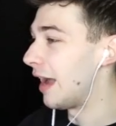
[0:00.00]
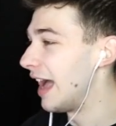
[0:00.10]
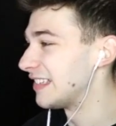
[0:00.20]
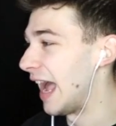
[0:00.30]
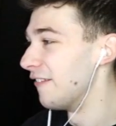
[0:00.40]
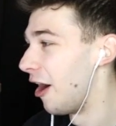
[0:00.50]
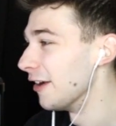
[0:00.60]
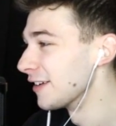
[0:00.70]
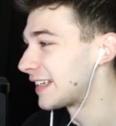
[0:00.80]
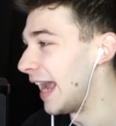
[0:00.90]
guys, I have
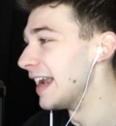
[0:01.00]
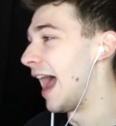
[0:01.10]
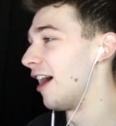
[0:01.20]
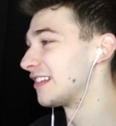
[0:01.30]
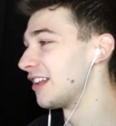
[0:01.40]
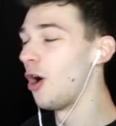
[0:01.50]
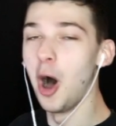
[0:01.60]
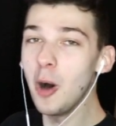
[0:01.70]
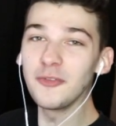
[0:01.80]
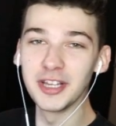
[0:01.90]
100k now, so
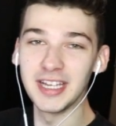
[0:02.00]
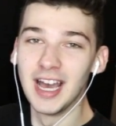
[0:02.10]
hopefully